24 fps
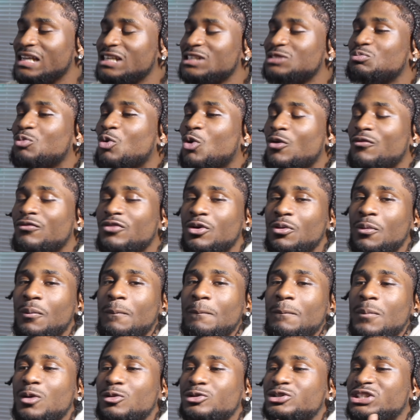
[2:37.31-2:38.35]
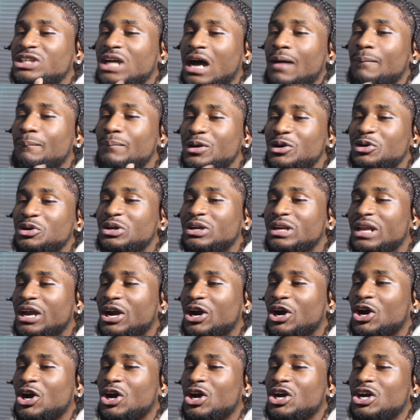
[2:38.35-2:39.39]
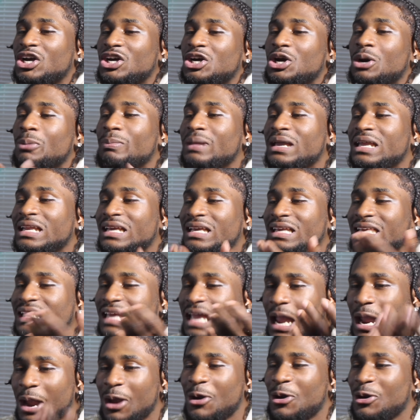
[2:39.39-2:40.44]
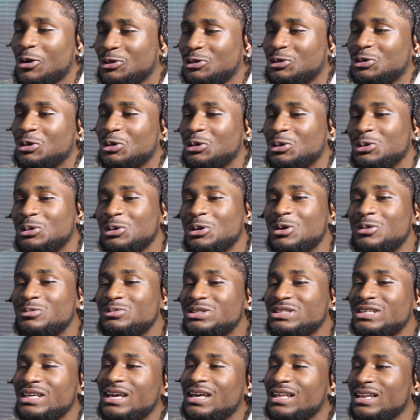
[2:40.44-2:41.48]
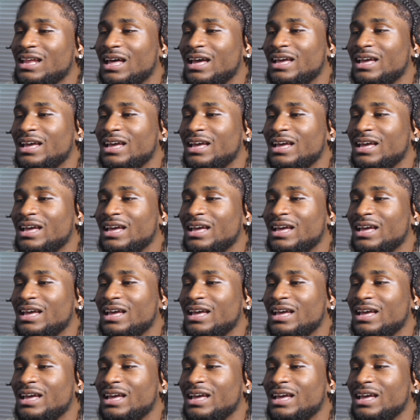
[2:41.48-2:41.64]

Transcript: He's more of a multi-millionaire comedic character, you know what I'm saying?